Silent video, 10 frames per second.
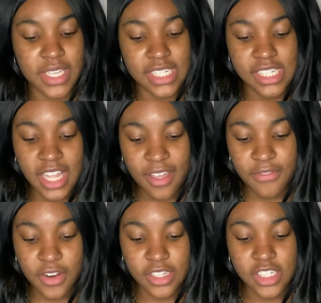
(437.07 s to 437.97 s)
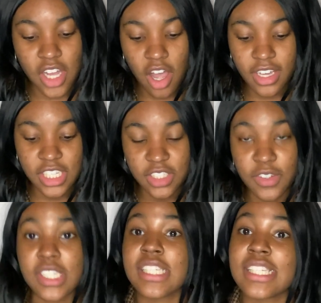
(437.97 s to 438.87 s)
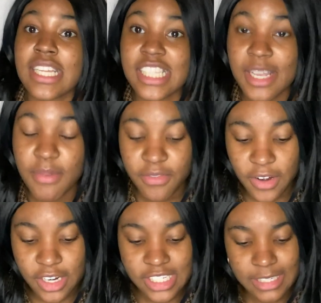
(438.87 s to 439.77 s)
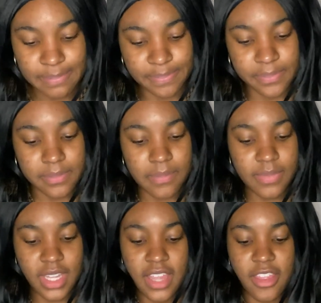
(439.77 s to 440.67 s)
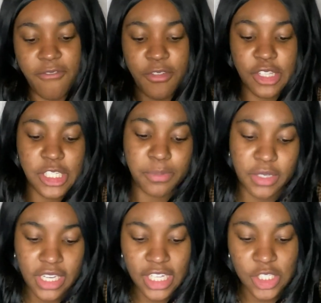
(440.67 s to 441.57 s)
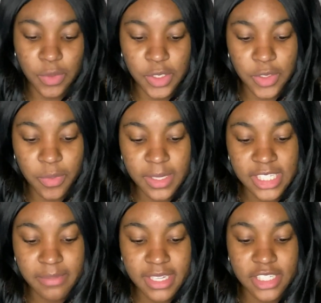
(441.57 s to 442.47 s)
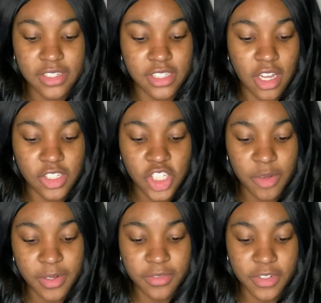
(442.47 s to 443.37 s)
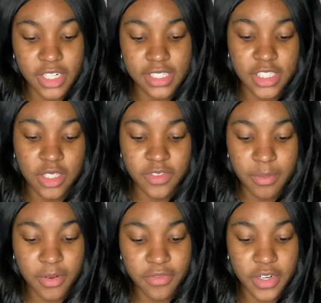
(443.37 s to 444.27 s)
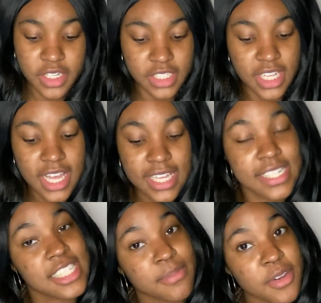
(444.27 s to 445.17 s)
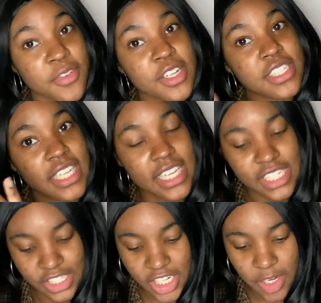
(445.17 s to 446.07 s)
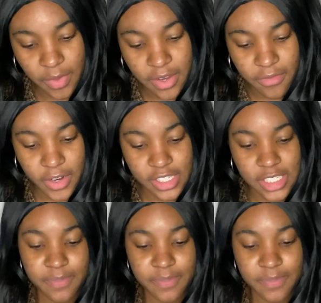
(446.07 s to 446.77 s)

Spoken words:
July 1st, August 1st, and September 1st. And then for the spring 2021 semester, it's October 1st, November 1st, December 1st, and January 1st.